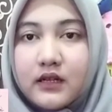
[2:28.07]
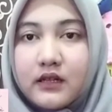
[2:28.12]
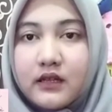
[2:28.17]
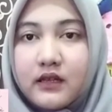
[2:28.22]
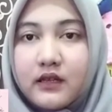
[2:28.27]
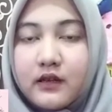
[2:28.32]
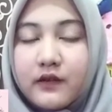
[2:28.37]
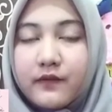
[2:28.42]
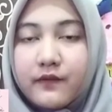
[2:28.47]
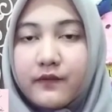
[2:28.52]

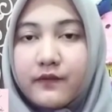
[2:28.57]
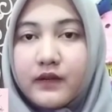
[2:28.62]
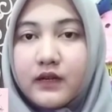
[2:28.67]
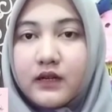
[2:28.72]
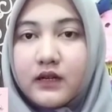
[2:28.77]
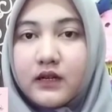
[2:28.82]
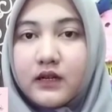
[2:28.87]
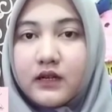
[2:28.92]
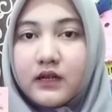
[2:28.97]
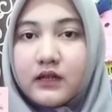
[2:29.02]
give
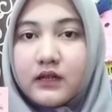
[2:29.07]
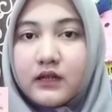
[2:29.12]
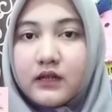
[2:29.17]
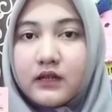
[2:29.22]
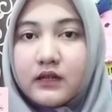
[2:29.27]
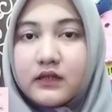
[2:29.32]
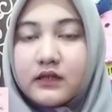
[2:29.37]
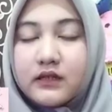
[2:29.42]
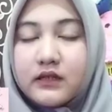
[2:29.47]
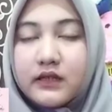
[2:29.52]

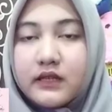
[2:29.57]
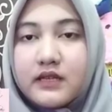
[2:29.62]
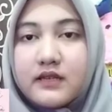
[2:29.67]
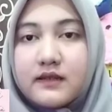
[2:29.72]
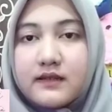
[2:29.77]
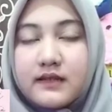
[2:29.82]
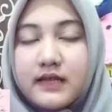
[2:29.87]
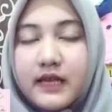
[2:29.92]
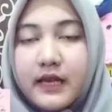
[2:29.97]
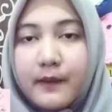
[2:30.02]
the
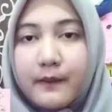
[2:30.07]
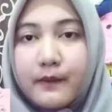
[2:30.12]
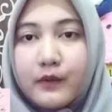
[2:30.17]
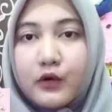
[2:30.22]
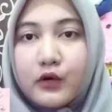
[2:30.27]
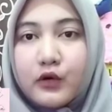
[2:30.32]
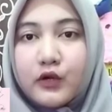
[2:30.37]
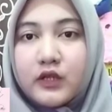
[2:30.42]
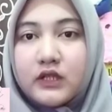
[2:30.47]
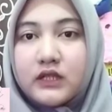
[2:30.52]
exam
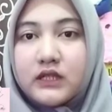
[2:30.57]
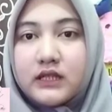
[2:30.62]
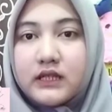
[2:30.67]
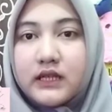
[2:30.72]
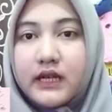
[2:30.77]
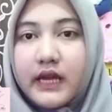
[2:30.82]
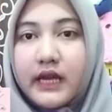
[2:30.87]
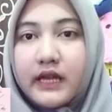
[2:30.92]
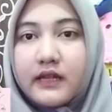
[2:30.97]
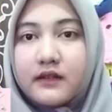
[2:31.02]
or the
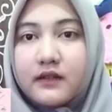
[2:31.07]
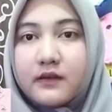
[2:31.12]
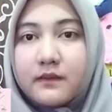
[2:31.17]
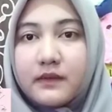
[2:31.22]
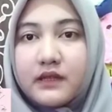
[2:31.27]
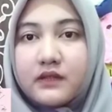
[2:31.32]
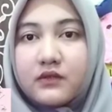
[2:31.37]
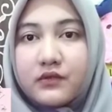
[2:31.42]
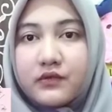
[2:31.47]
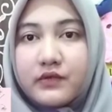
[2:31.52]
add the
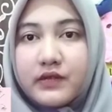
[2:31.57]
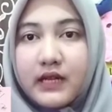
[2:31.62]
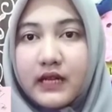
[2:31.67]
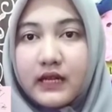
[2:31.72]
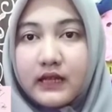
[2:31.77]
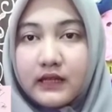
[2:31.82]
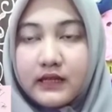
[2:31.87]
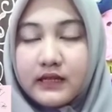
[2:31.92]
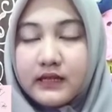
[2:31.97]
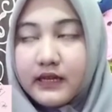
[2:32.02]

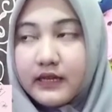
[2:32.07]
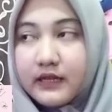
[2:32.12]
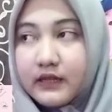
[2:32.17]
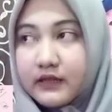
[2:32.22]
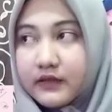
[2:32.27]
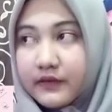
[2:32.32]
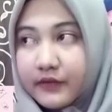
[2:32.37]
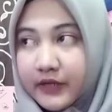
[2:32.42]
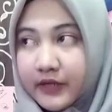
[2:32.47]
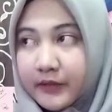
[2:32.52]
material in
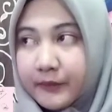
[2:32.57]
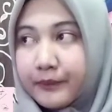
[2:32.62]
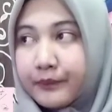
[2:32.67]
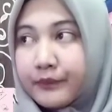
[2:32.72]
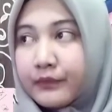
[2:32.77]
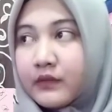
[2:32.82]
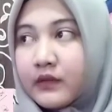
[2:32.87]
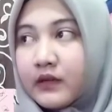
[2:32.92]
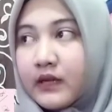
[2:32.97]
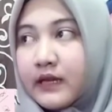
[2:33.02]
e-learning.
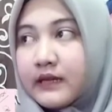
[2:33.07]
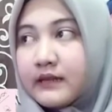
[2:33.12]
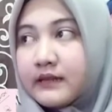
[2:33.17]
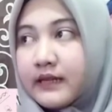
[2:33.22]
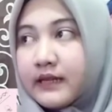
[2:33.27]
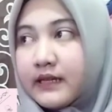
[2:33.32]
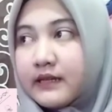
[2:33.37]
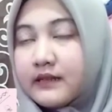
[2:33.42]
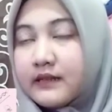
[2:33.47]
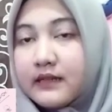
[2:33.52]
And
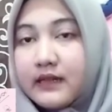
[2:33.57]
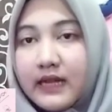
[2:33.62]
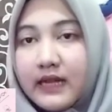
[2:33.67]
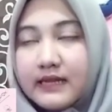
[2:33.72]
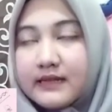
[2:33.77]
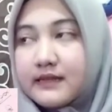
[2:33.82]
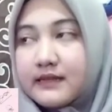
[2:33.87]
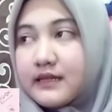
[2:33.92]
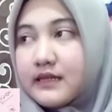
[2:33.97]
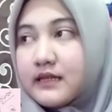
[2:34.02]
then the
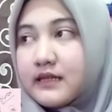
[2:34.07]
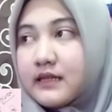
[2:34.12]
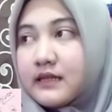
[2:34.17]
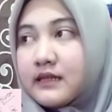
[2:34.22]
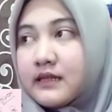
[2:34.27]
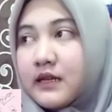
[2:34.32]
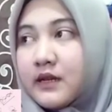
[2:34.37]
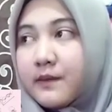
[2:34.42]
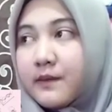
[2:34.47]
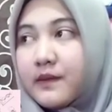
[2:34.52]
last is
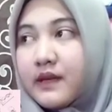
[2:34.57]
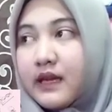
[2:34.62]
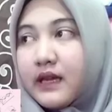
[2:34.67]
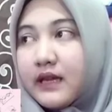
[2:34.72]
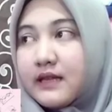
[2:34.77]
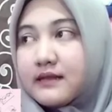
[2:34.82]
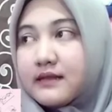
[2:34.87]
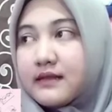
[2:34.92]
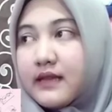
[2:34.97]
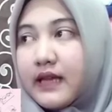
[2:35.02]

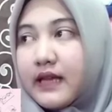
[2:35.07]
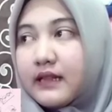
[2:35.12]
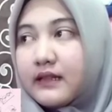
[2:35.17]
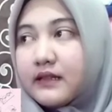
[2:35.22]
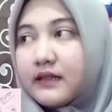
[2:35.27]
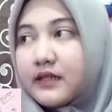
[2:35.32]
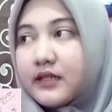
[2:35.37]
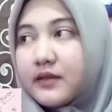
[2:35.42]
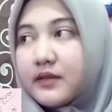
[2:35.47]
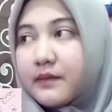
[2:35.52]
because the
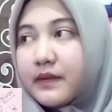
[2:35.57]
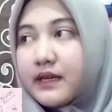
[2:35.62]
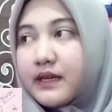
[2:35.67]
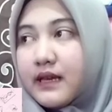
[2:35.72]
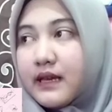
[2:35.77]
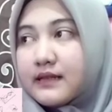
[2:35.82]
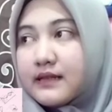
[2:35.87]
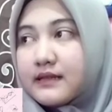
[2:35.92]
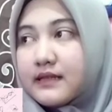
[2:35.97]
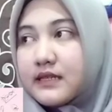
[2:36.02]
e-learning make
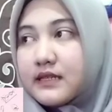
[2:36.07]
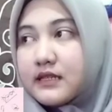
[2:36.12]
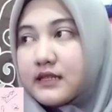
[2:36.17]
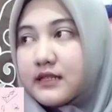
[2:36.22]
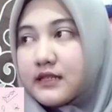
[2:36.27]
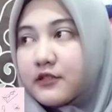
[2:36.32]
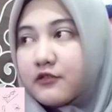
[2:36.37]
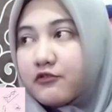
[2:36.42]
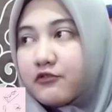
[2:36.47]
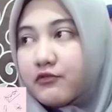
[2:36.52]
us
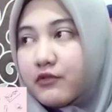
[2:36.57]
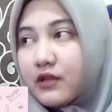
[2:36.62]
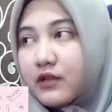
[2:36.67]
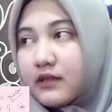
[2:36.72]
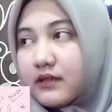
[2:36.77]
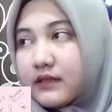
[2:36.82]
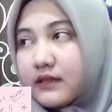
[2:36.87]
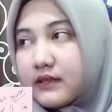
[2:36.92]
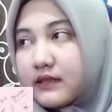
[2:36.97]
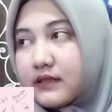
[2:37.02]
easy to
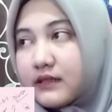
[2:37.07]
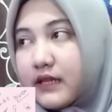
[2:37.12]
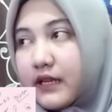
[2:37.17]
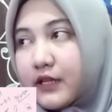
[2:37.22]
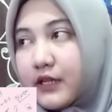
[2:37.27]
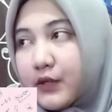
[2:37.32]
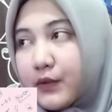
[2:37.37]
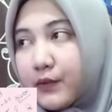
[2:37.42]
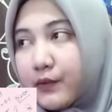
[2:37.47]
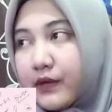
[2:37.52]
learn in
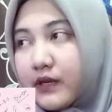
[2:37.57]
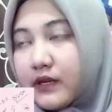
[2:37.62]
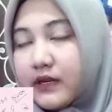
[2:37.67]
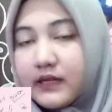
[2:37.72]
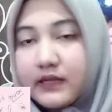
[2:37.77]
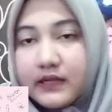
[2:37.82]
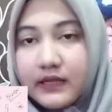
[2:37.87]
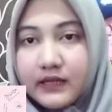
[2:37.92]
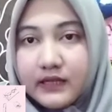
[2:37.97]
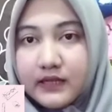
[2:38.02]
anywhere
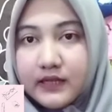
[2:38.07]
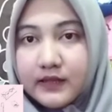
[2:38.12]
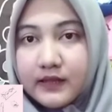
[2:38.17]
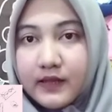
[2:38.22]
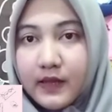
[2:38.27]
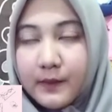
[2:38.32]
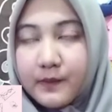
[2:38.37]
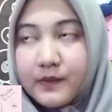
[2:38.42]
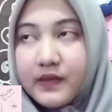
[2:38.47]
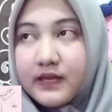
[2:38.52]
and
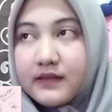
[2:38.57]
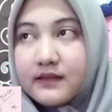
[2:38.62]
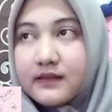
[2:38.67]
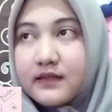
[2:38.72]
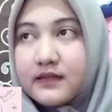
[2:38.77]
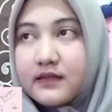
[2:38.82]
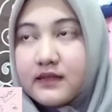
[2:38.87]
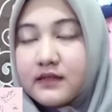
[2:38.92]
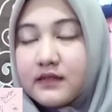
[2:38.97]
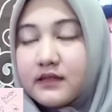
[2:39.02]
anytime. Yes,
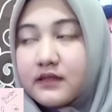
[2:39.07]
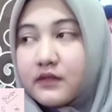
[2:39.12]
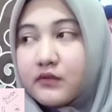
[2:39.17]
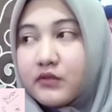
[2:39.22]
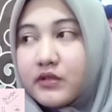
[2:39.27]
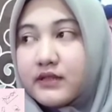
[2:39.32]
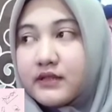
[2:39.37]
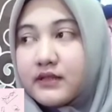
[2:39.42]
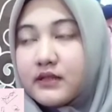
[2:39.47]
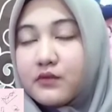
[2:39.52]
this is the
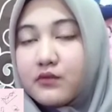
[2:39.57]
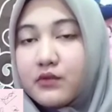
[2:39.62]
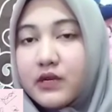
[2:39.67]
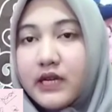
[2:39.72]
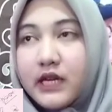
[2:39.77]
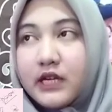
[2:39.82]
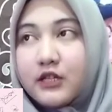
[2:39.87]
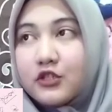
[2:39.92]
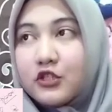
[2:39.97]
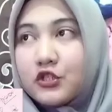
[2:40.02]
reason why
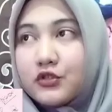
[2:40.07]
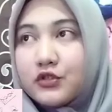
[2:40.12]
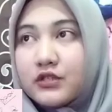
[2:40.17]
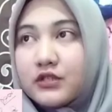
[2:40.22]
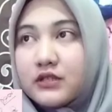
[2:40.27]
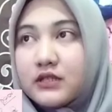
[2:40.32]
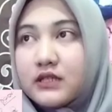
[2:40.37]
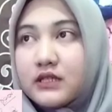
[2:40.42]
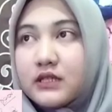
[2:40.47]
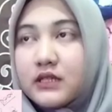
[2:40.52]
I
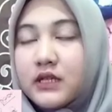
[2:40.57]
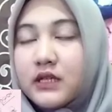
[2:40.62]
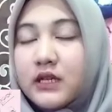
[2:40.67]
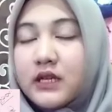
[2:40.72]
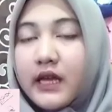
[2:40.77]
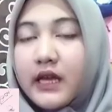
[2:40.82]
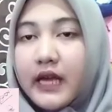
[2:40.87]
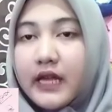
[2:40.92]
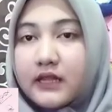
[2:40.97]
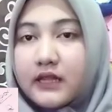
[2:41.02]
choose the
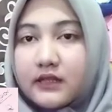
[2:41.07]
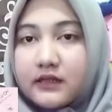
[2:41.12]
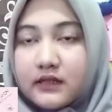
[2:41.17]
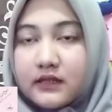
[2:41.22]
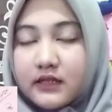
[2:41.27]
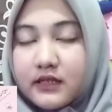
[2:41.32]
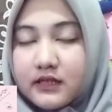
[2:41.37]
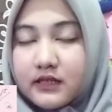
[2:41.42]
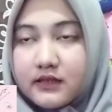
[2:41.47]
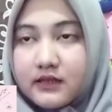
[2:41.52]

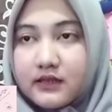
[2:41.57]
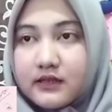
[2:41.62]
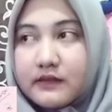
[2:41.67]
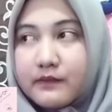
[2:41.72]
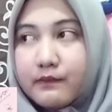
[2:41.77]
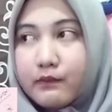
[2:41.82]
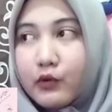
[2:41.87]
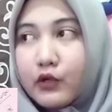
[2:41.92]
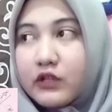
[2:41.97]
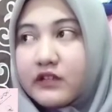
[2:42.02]
e-learning in this
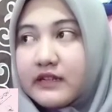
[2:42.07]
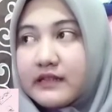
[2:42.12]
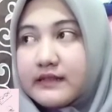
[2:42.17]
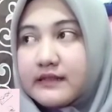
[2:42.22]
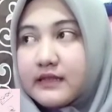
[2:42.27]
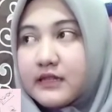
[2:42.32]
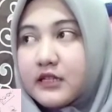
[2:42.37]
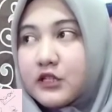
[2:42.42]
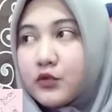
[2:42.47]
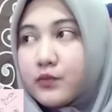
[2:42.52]
small
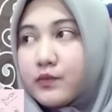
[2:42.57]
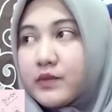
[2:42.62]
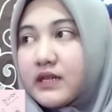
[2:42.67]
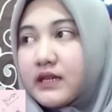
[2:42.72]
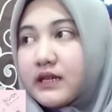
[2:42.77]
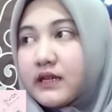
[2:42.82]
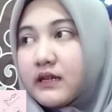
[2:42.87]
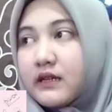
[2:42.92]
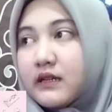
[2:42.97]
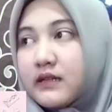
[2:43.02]
research
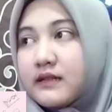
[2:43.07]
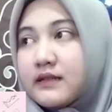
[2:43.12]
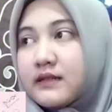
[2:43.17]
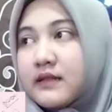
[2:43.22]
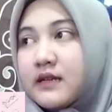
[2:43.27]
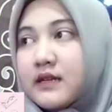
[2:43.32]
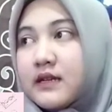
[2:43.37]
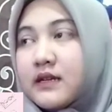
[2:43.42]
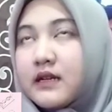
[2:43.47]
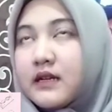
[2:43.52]
because
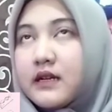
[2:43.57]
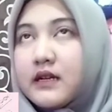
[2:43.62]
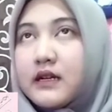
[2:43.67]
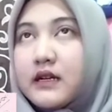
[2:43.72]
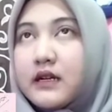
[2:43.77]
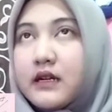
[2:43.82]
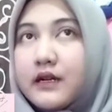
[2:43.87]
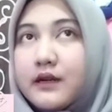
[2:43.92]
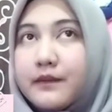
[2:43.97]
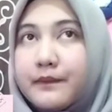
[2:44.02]

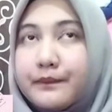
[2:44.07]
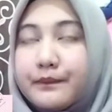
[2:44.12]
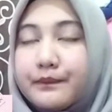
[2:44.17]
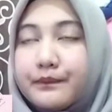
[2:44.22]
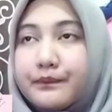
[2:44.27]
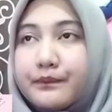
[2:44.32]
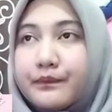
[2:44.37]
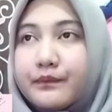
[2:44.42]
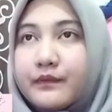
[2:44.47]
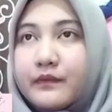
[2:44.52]
um,
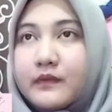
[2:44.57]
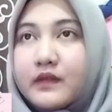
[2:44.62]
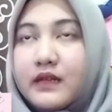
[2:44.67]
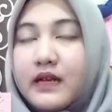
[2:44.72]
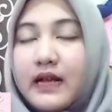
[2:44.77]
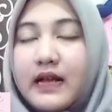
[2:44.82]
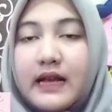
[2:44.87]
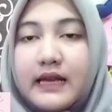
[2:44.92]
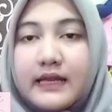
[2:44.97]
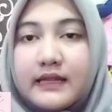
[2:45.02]

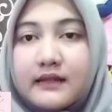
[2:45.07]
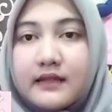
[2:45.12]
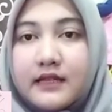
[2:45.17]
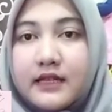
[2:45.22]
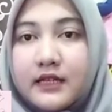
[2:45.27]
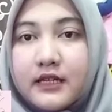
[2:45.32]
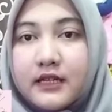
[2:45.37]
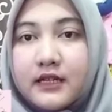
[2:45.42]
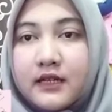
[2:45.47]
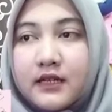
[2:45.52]
I
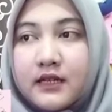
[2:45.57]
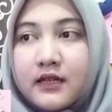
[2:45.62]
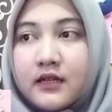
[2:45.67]
think